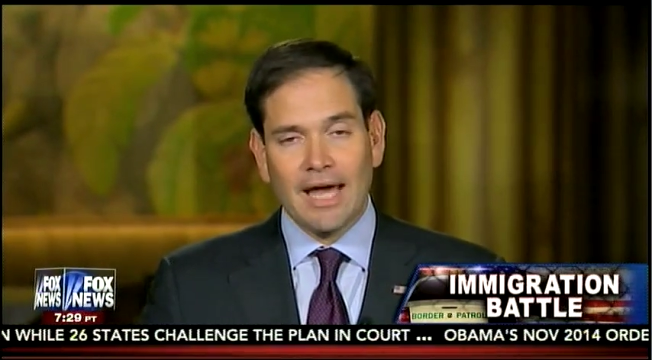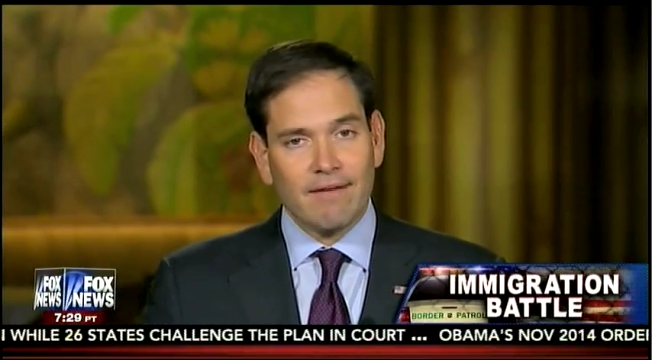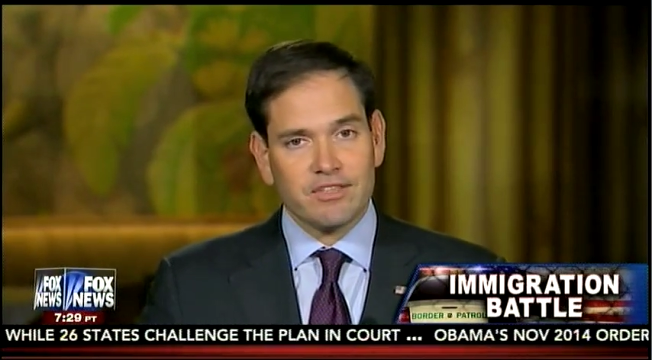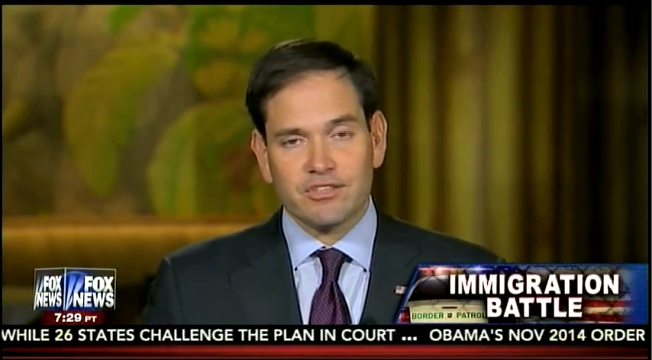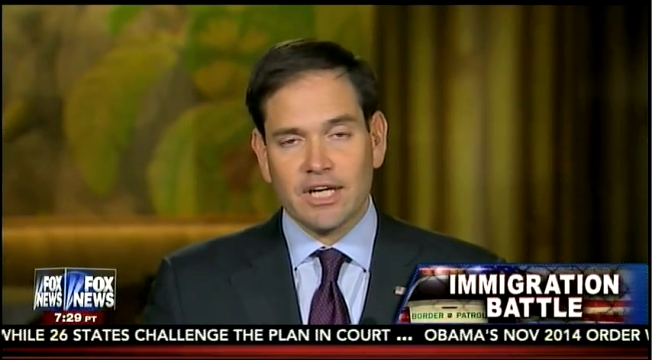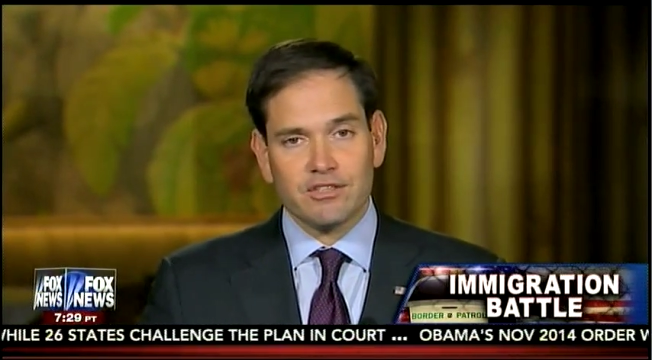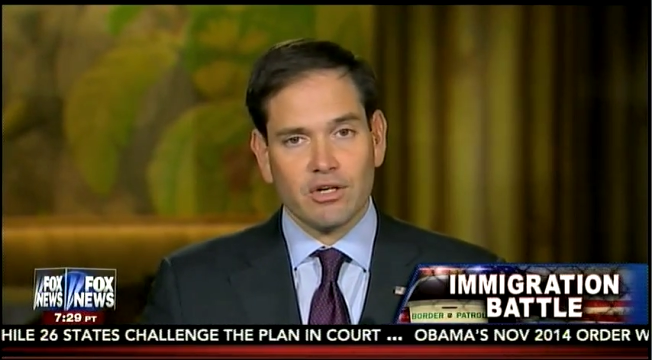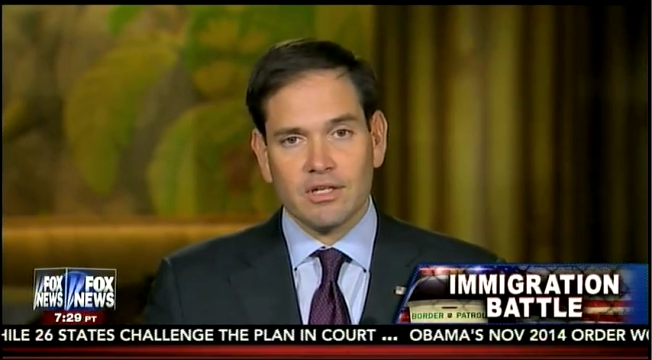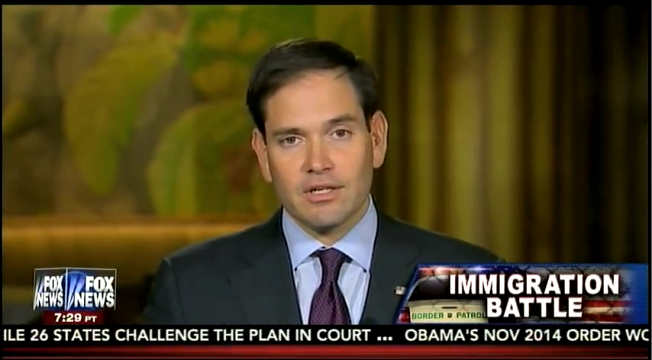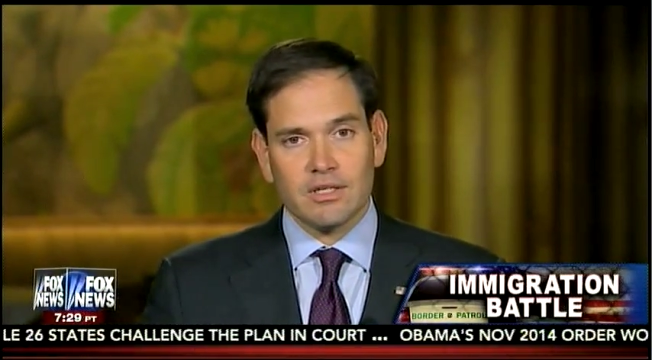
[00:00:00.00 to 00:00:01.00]
have to change
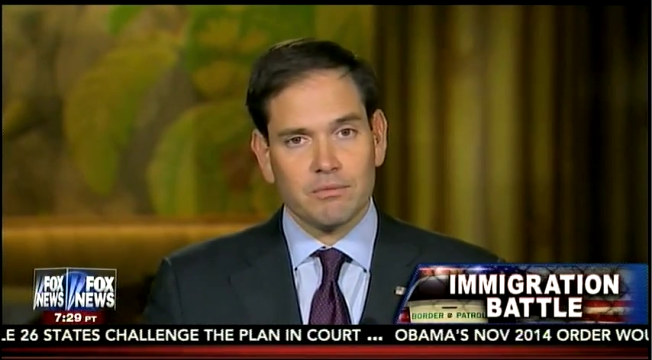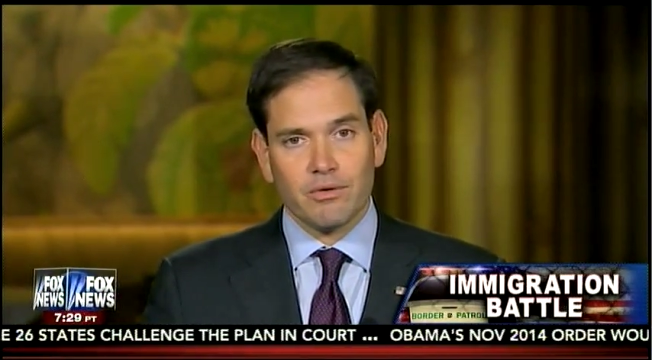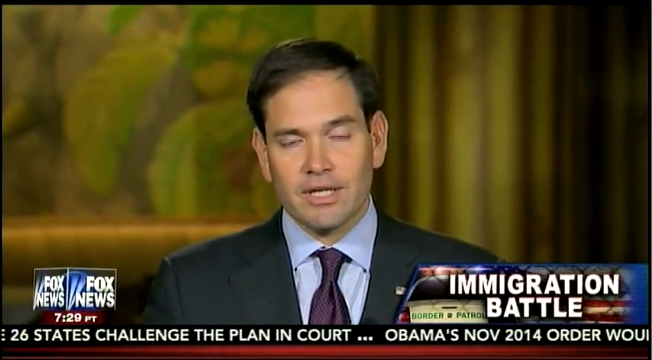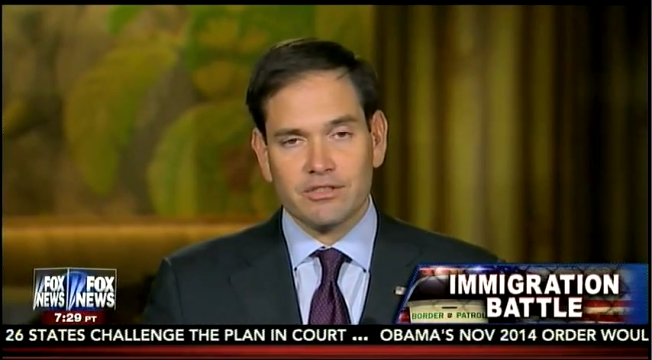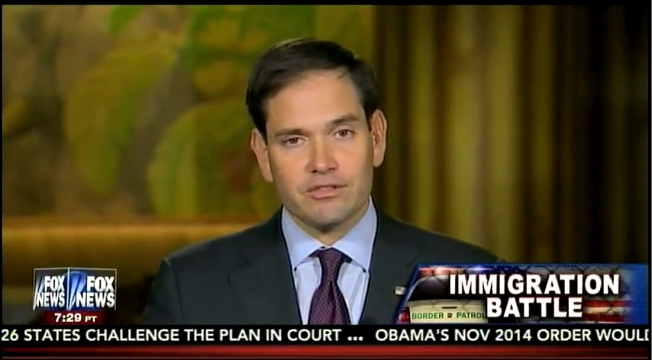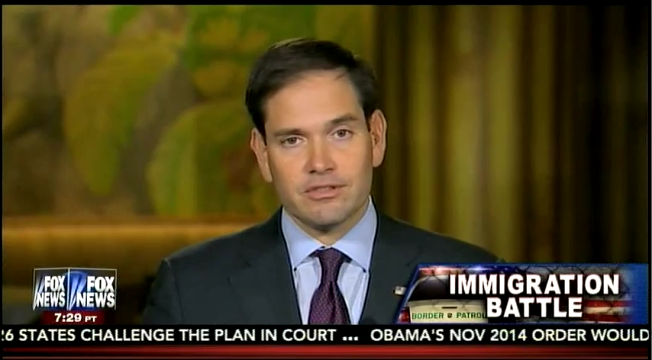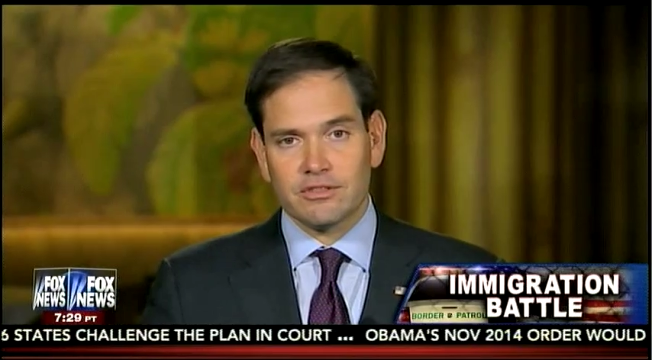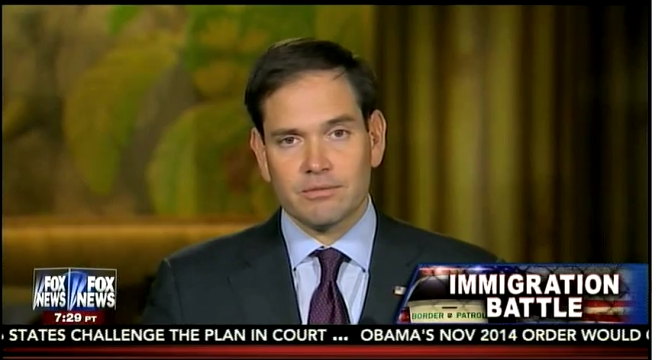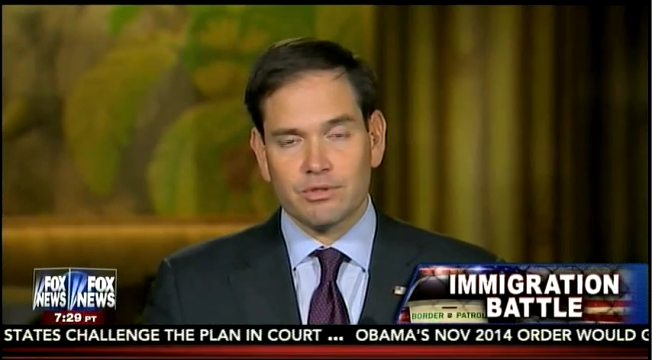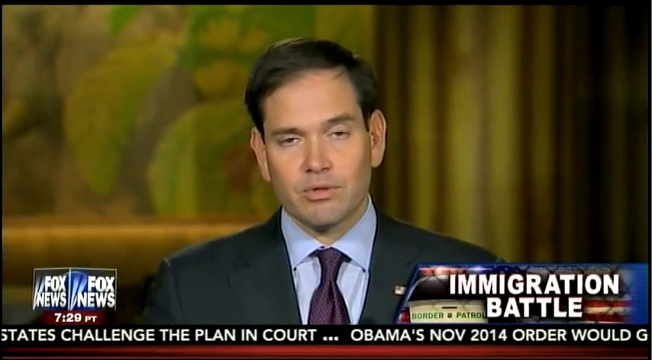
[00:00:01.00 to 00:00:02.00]
our legal immigration
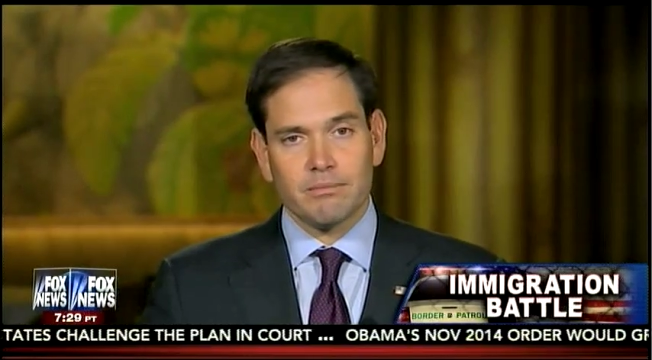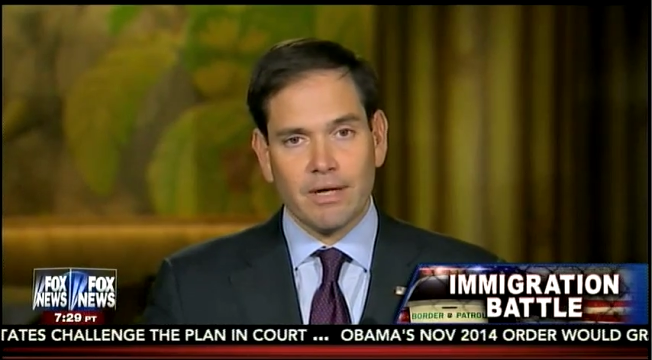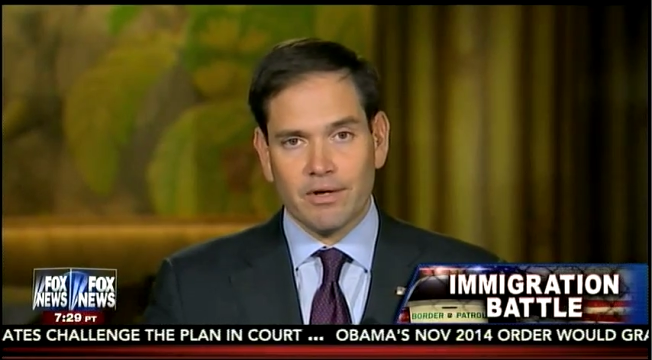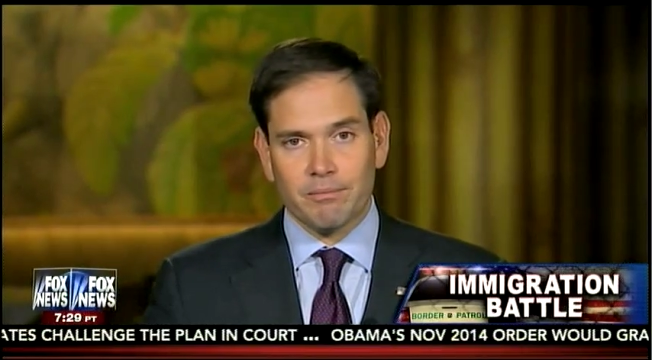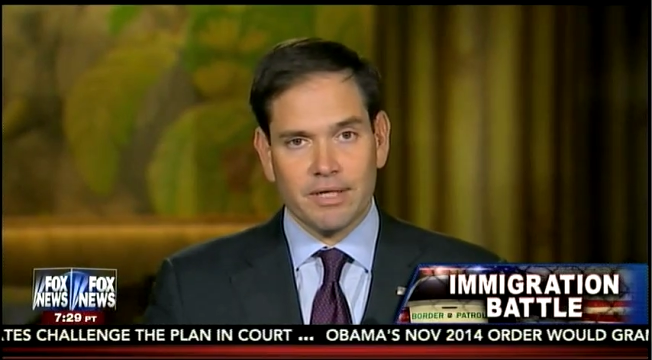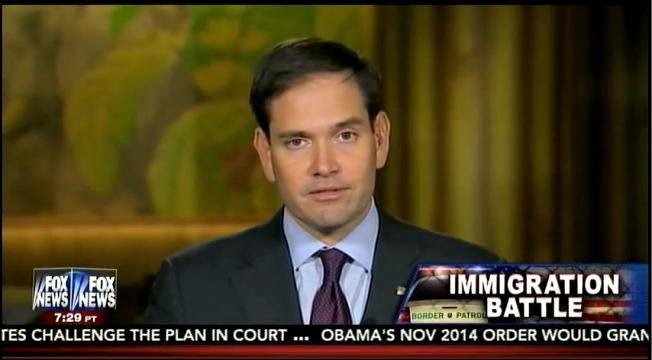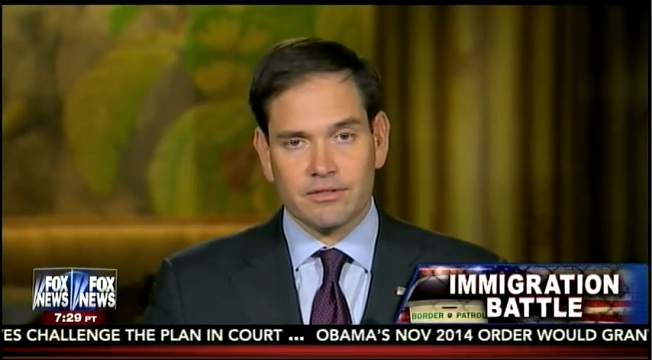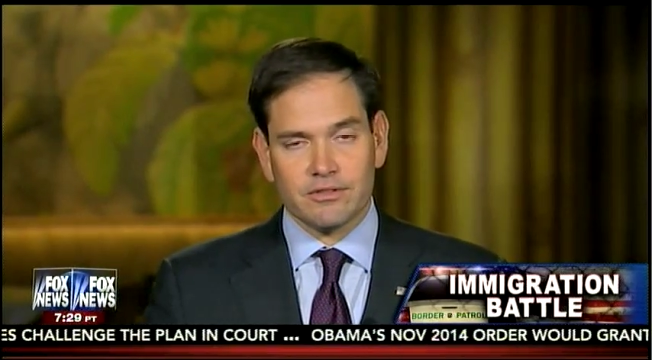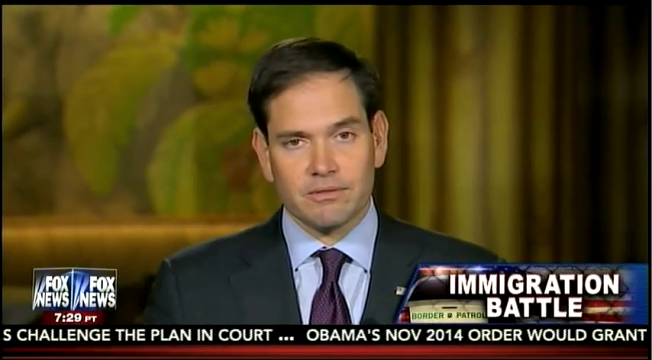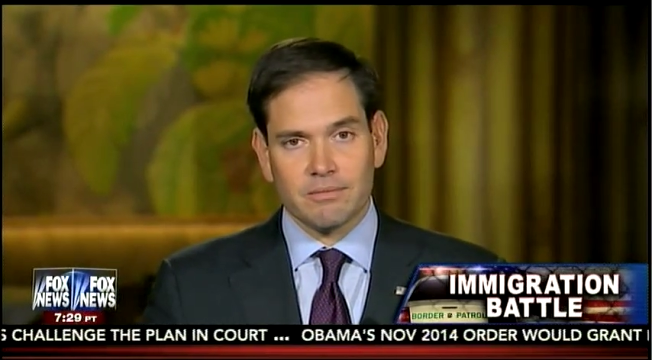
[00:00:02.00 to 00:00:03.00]
system to a merit-based
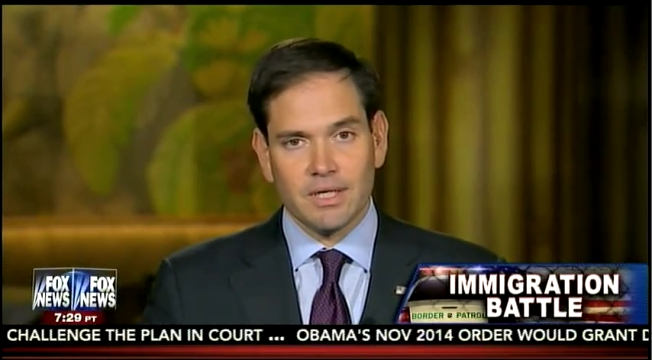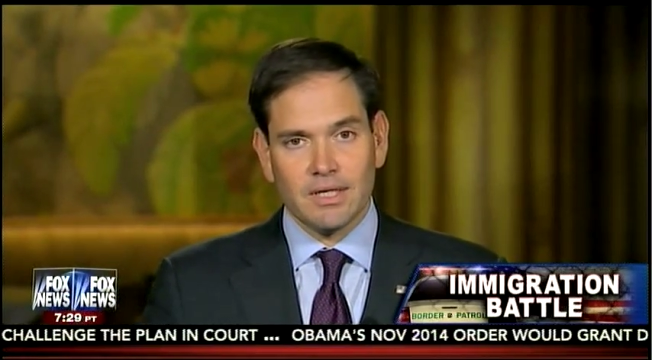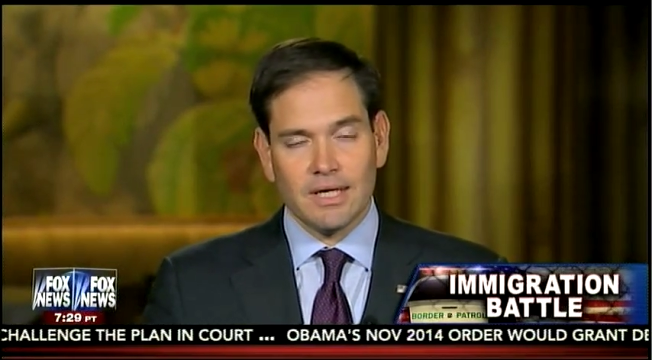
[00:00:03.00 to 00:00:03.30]
system.